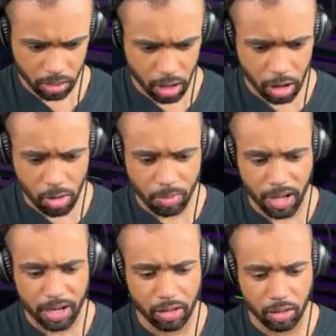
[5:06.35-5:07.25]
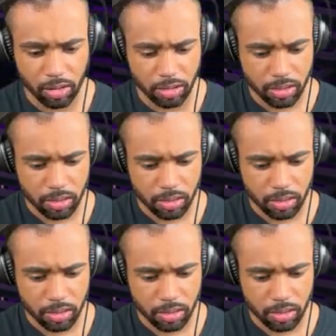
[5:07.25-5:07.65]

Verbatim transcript: Oh my lord.